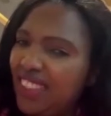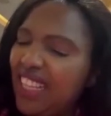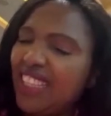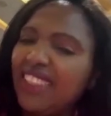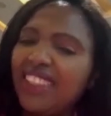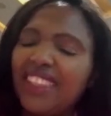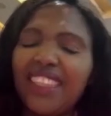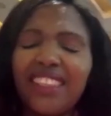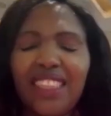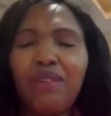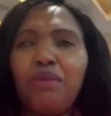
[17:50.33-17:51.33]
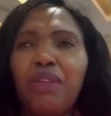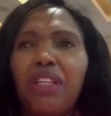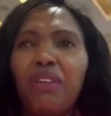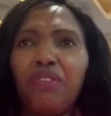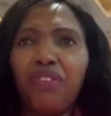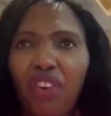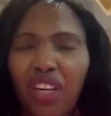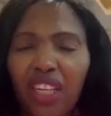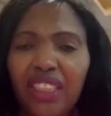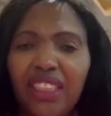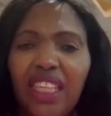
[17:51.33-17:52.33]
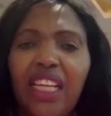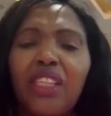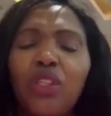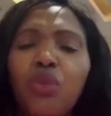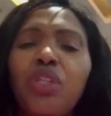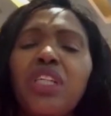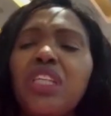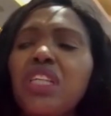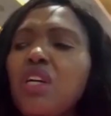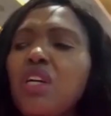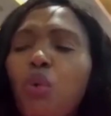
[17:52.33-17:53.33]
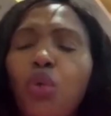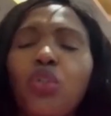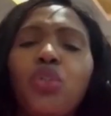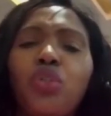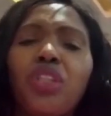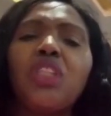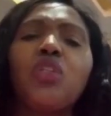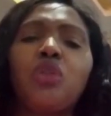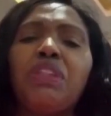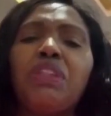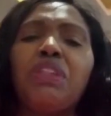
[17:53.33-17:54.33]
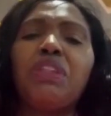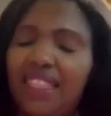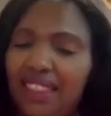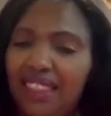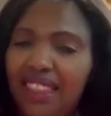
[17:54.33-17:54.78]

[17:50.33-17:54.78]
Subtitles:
I can just say remaining focused and knowing what you need to be done.